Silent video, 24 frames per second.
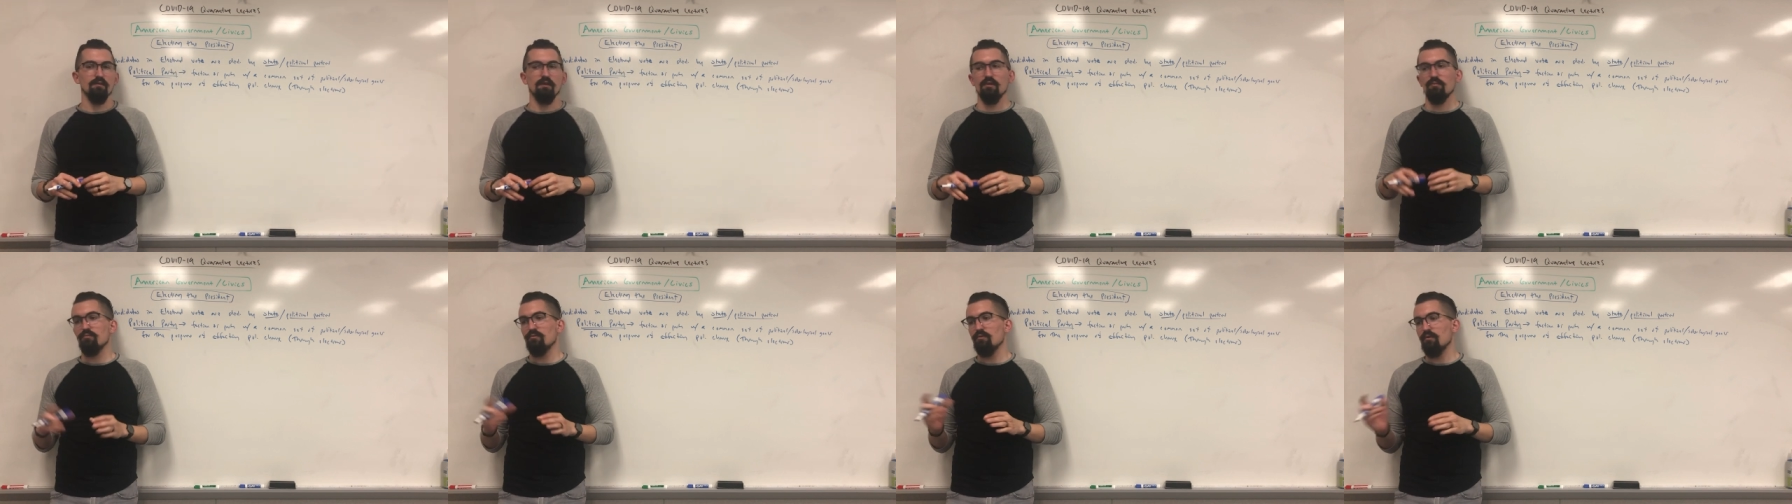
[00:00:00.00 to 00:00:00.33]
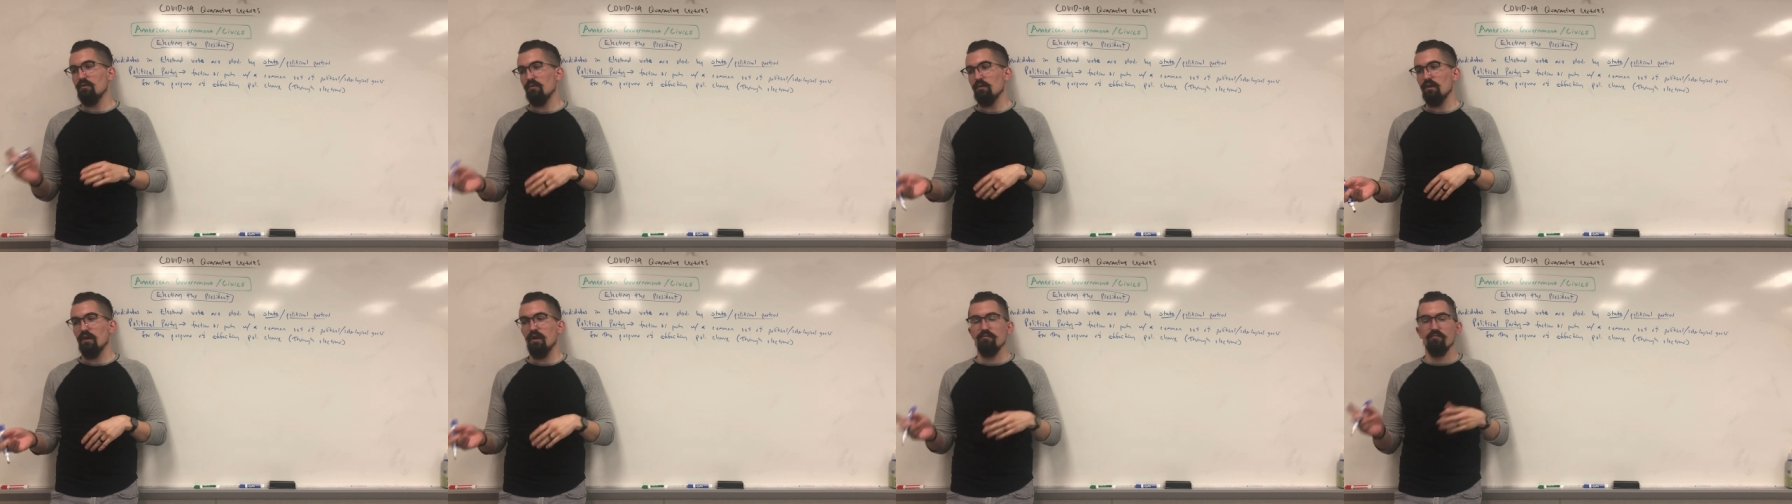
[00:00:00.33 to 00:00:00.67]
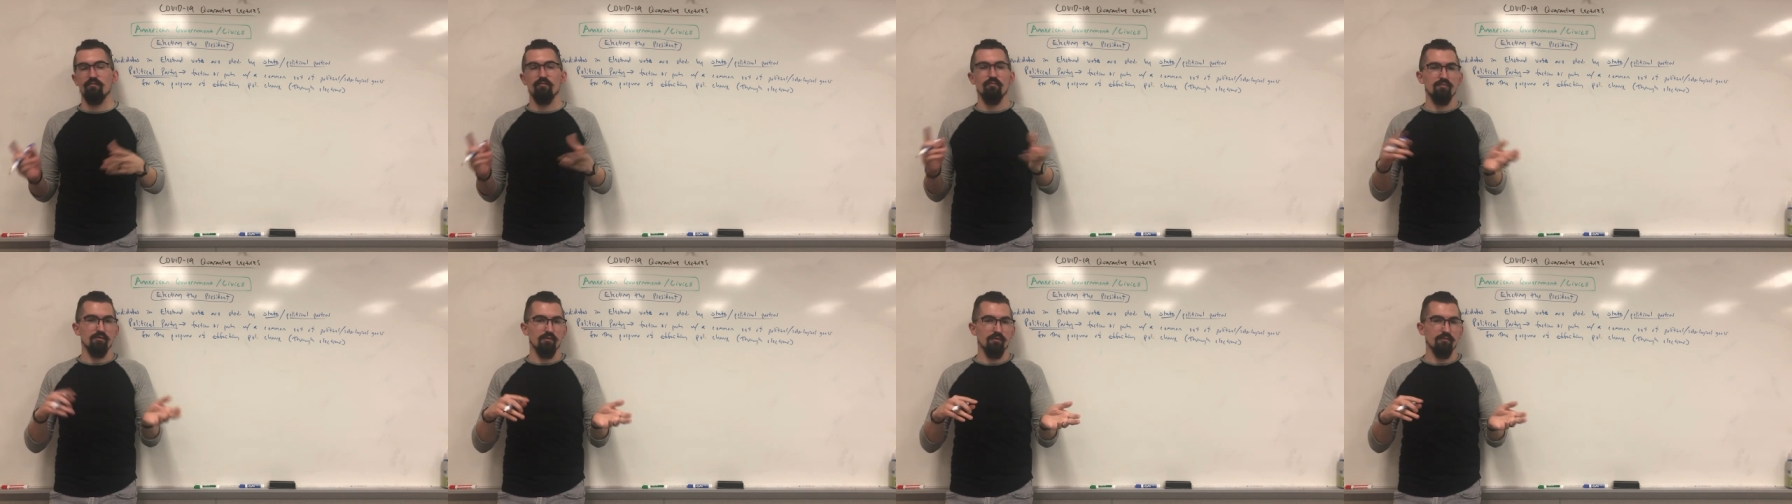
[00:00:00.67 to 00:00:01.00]
like pro-life
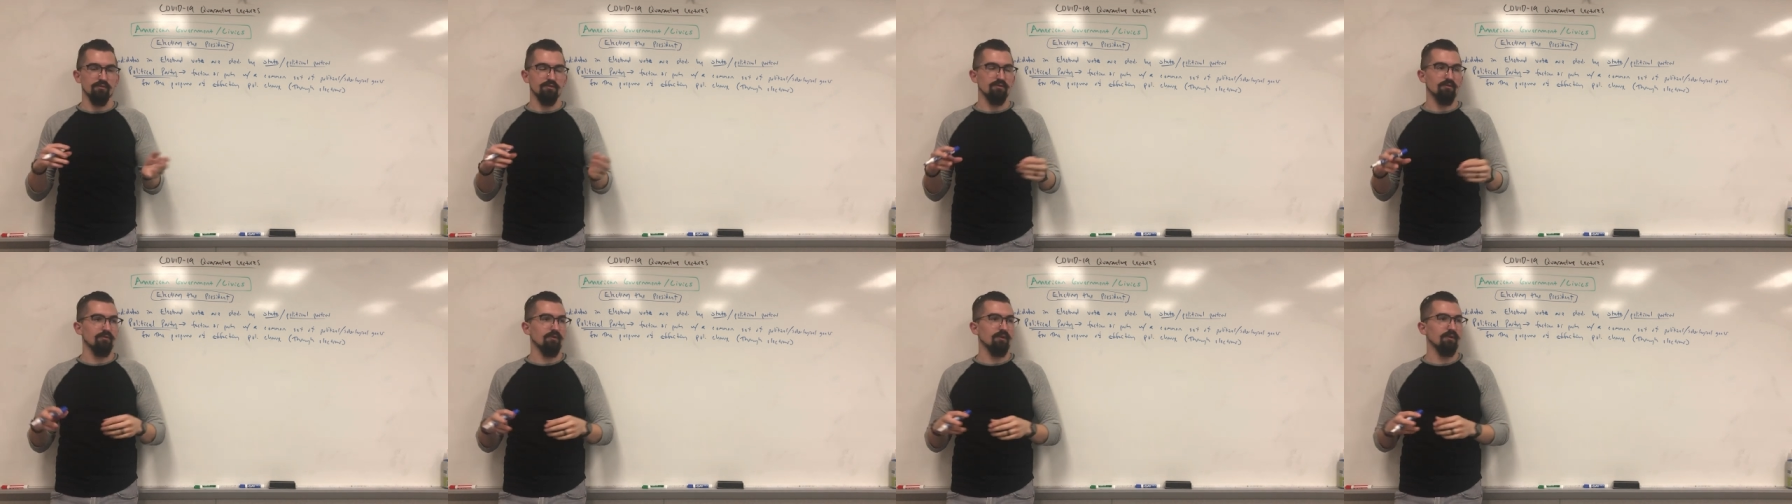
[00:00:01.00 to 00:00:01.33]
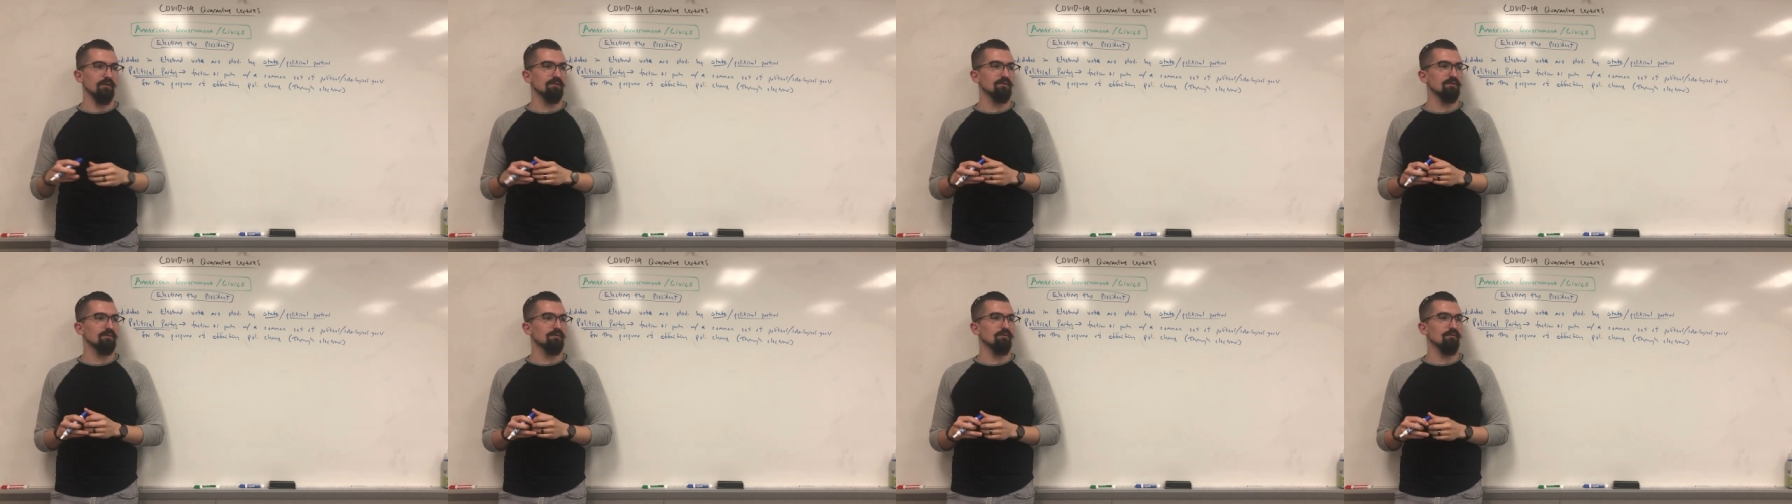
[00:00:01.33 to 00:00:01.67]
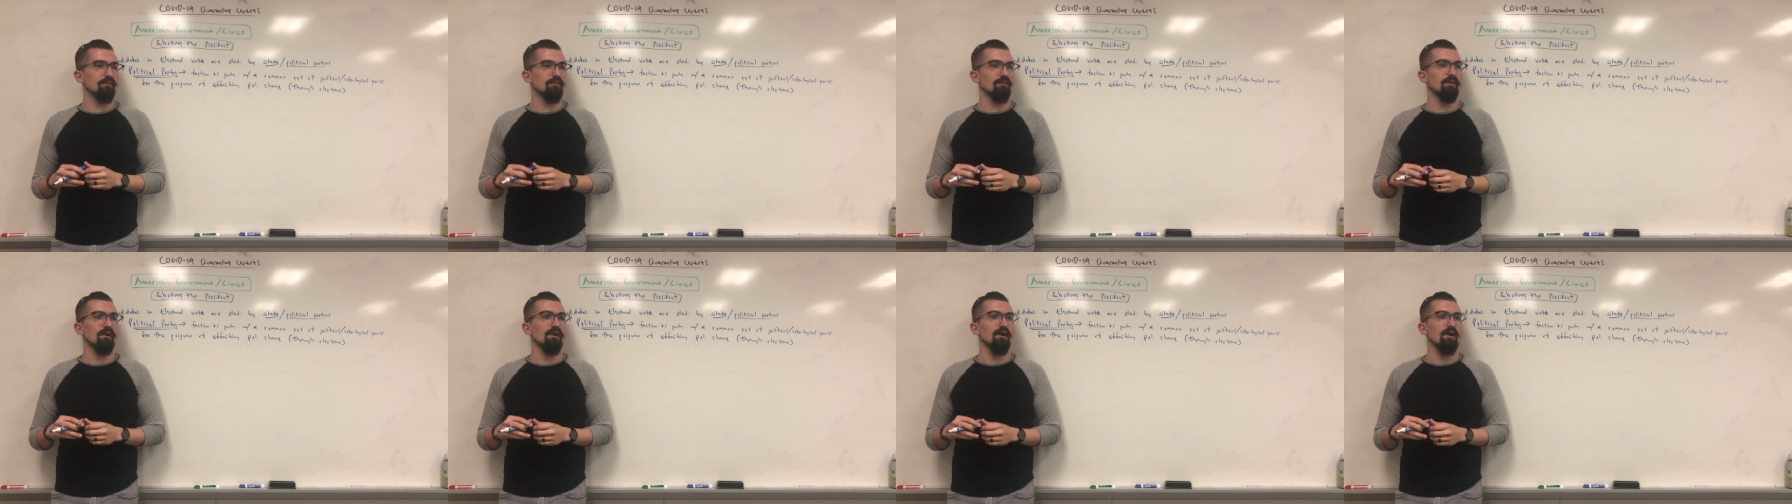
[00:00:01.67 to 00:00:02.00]
or pro-choice
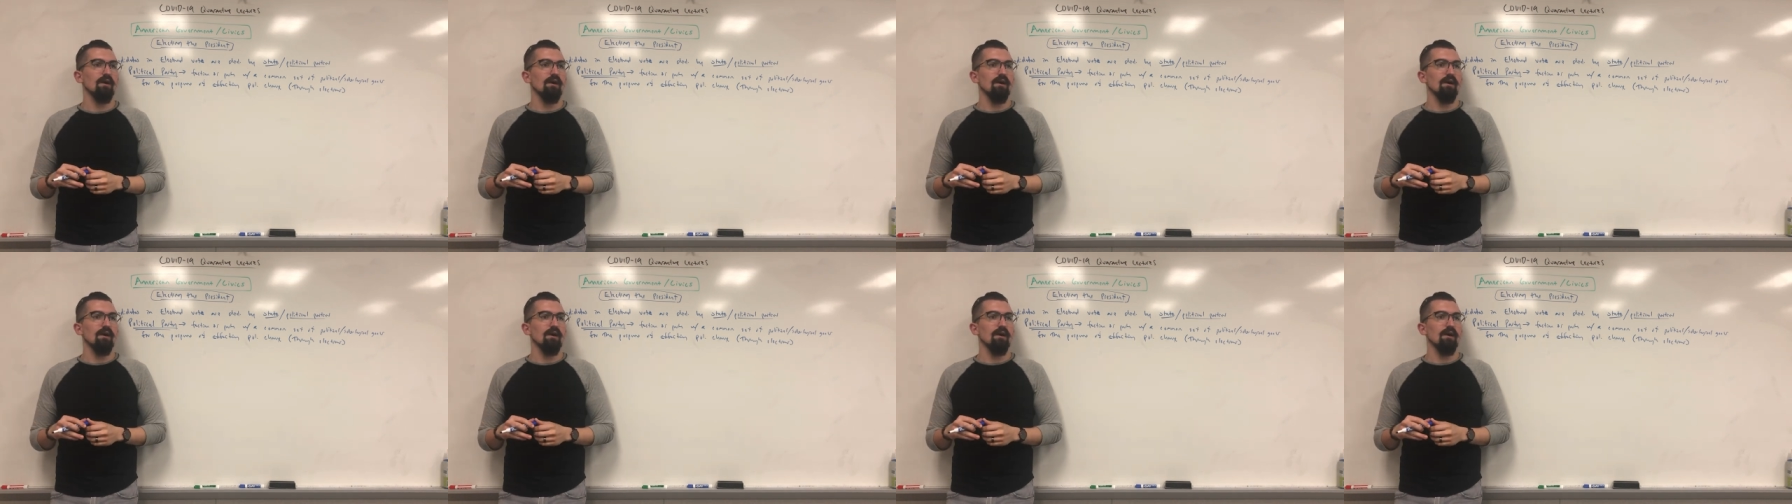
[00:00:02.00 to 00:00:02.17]
or